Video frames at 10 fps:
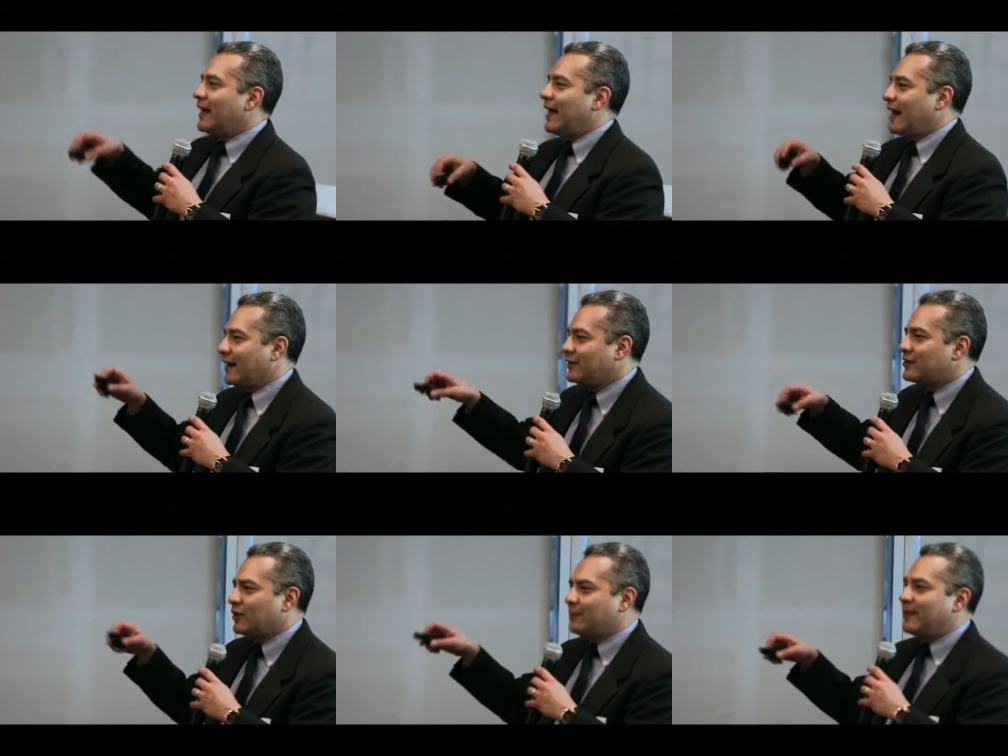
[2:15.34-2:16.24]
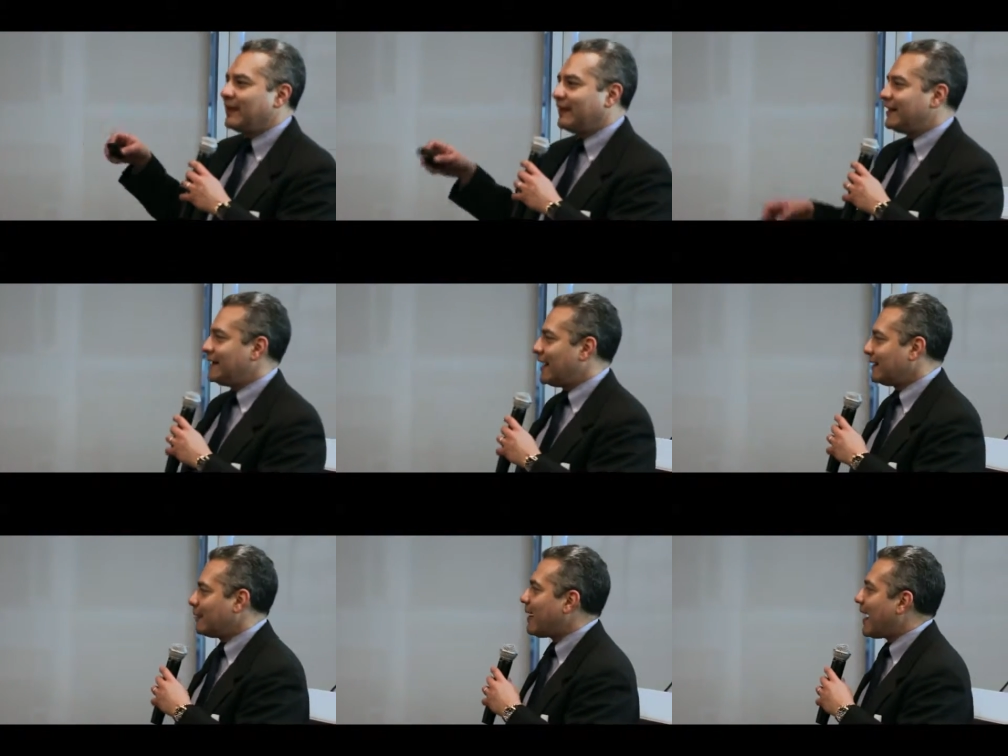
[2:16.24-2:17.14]
and I'm going to just start peeling the
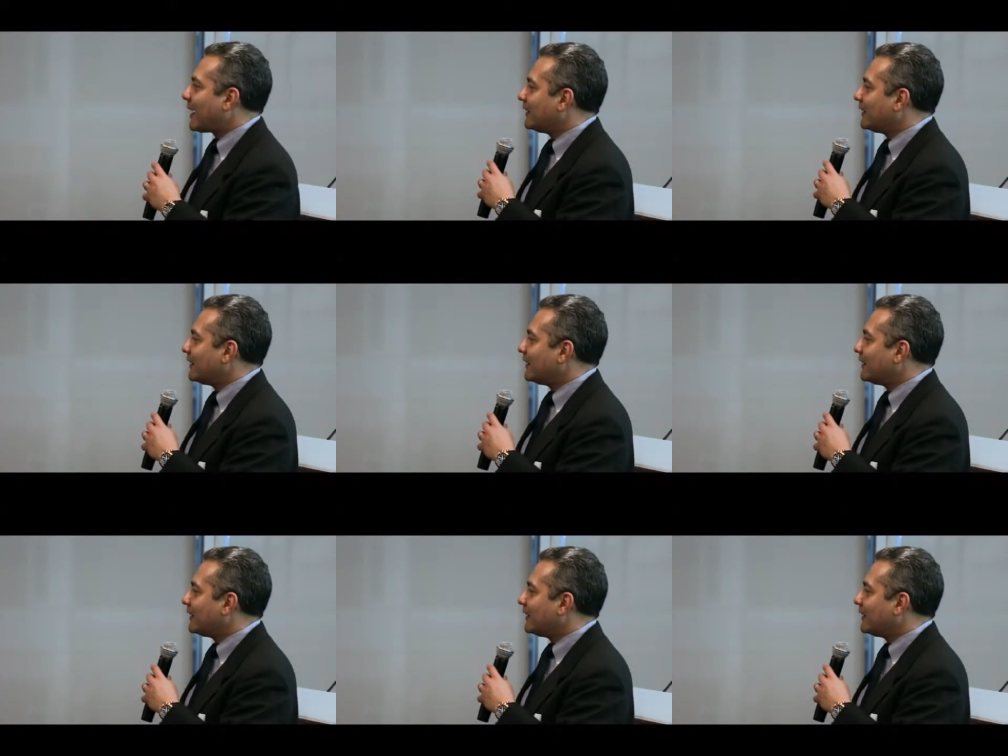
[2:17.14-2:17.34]
onion back,